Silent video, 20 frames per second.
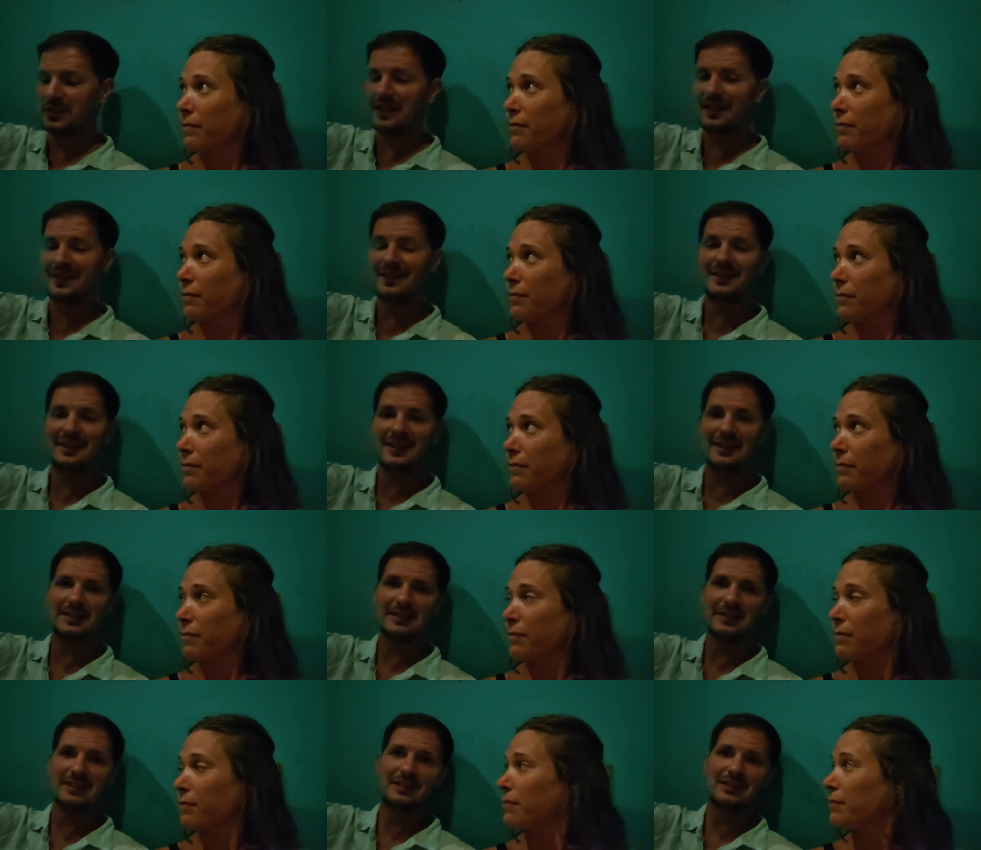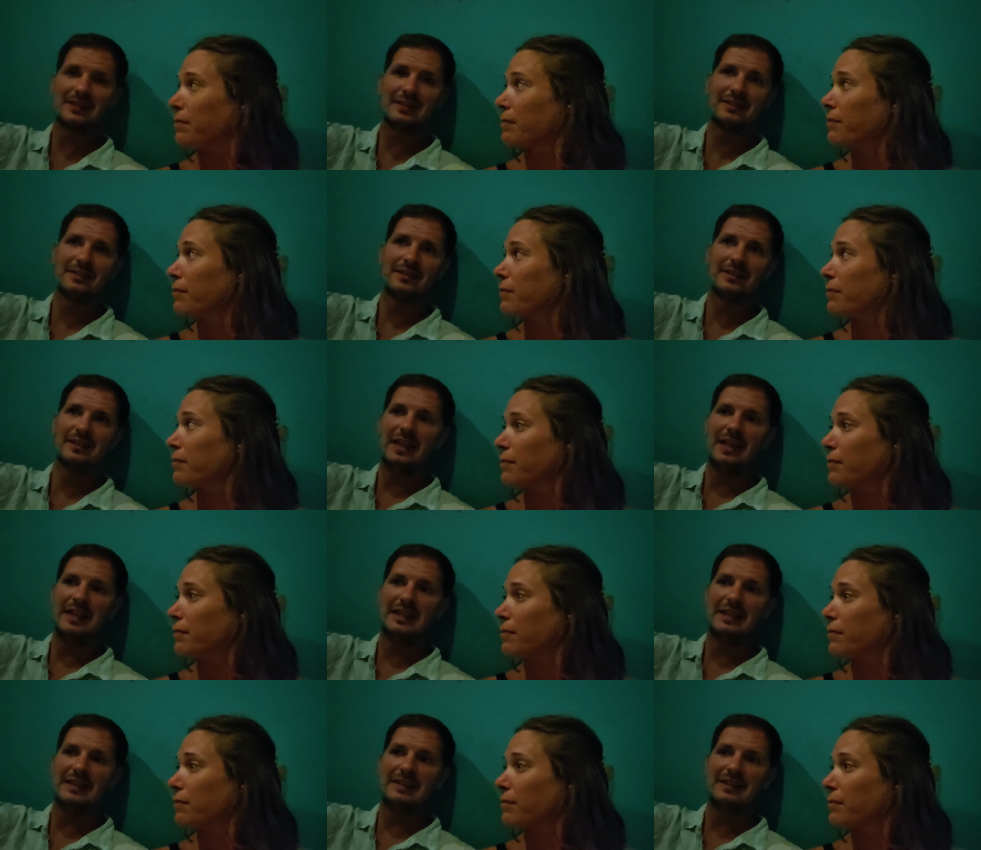Speaker 1: And I think
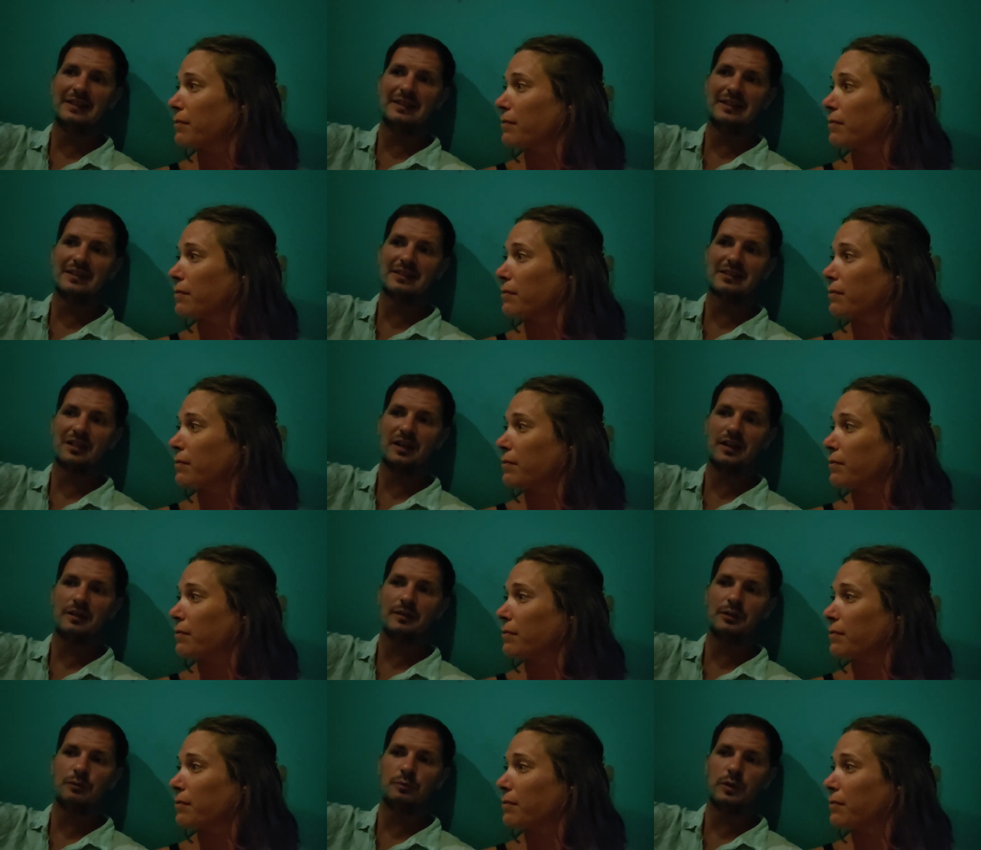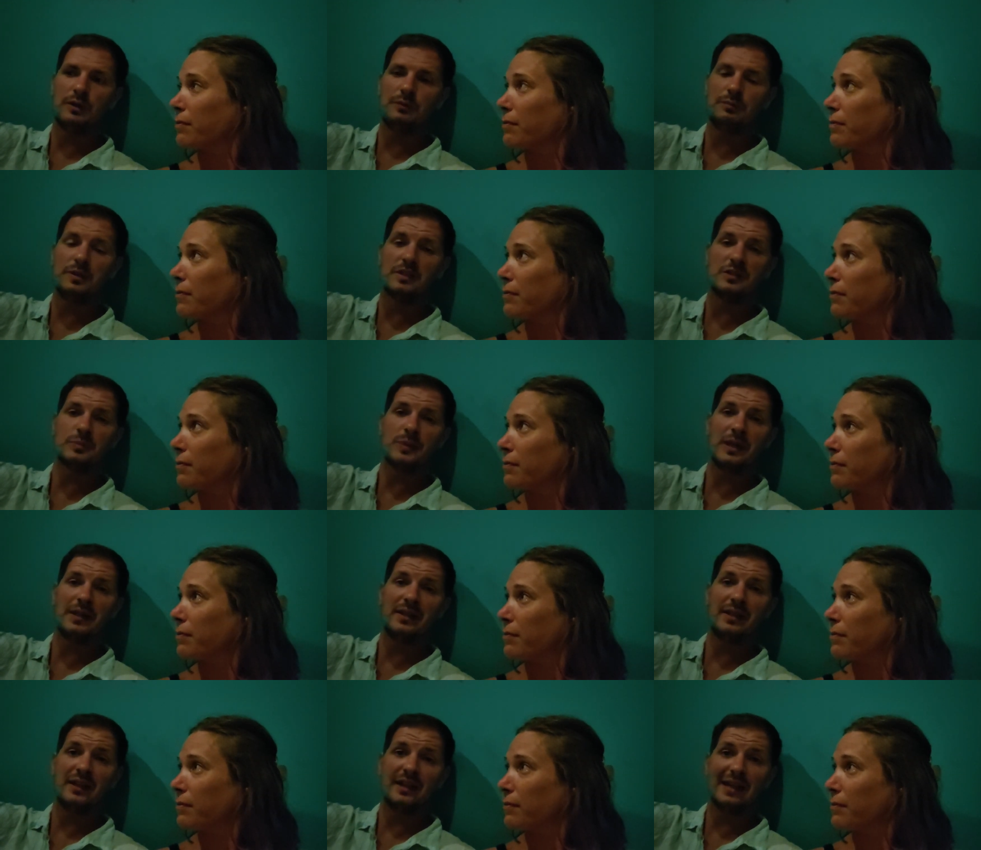in the time that we've been
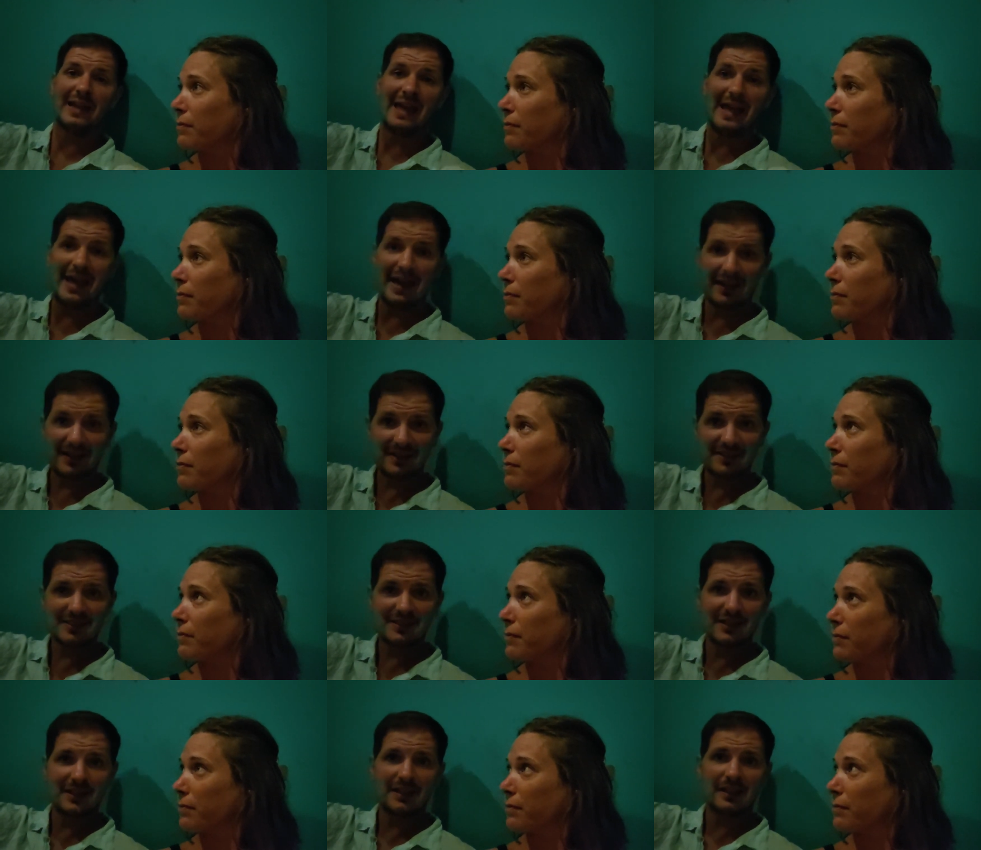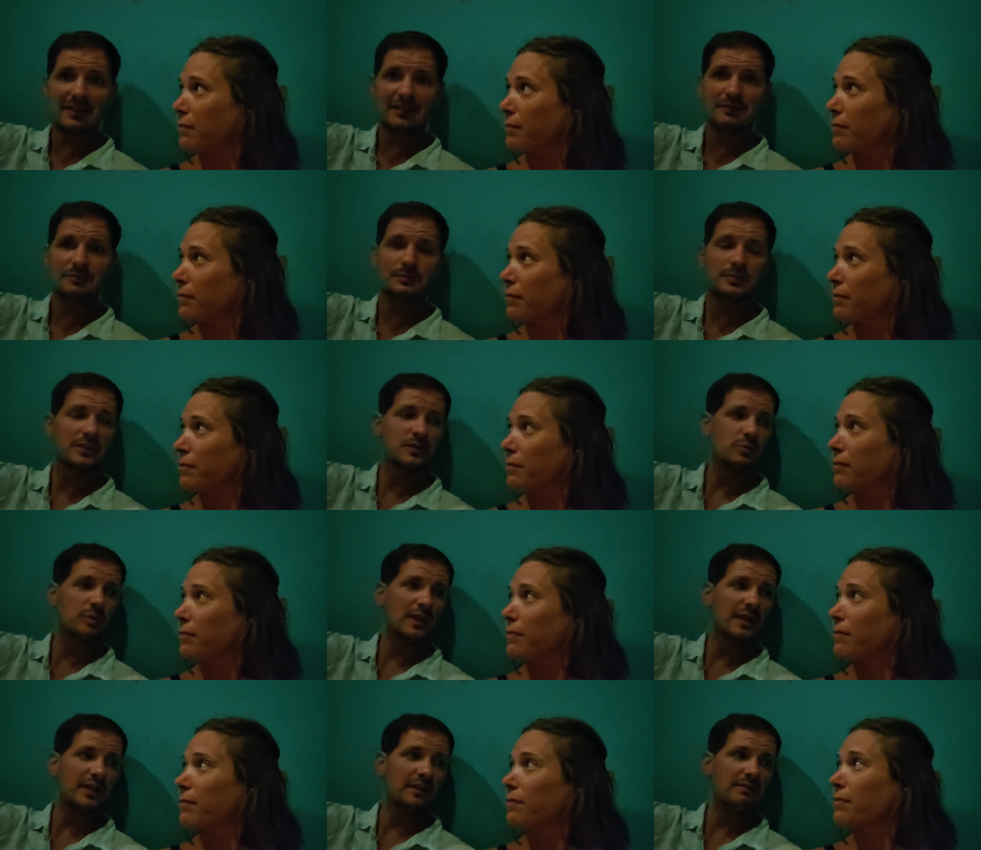spending editing
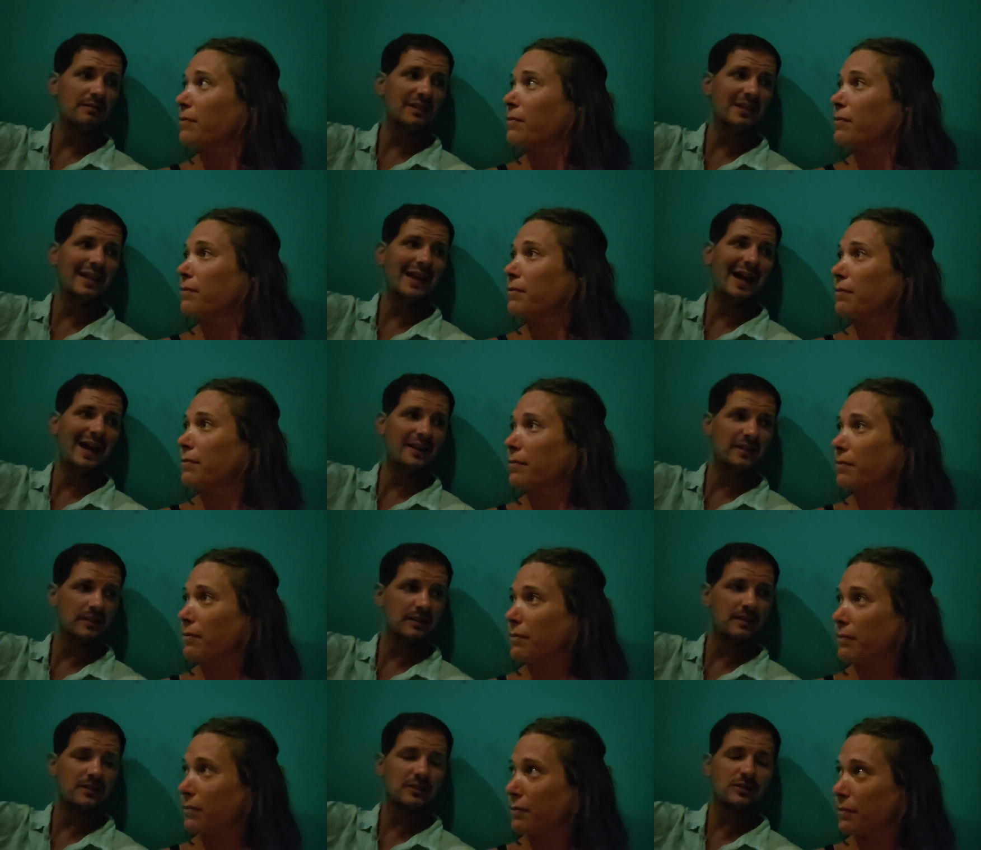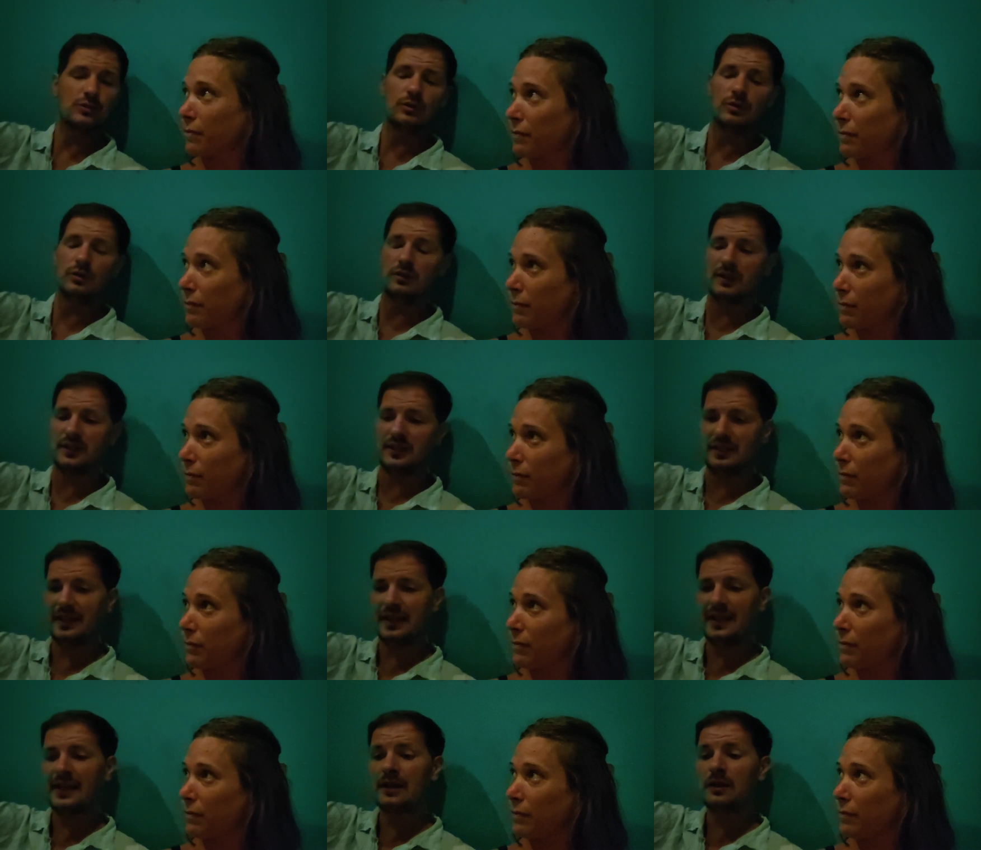between the end of the tour
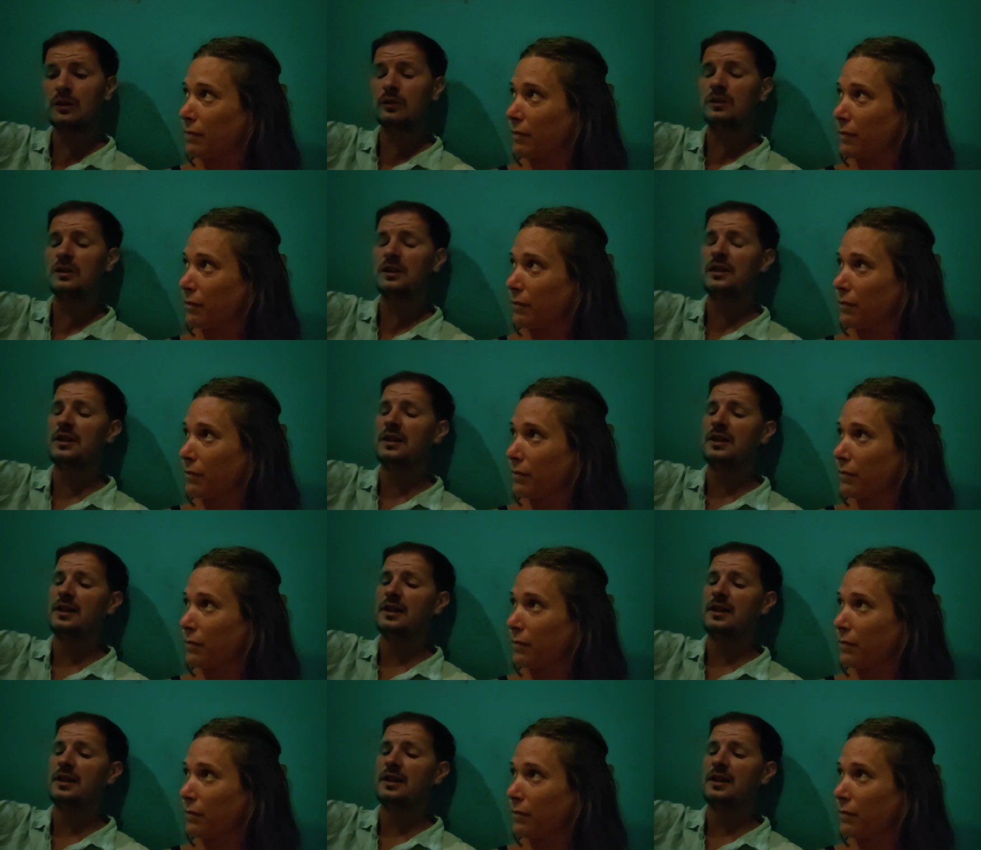and now,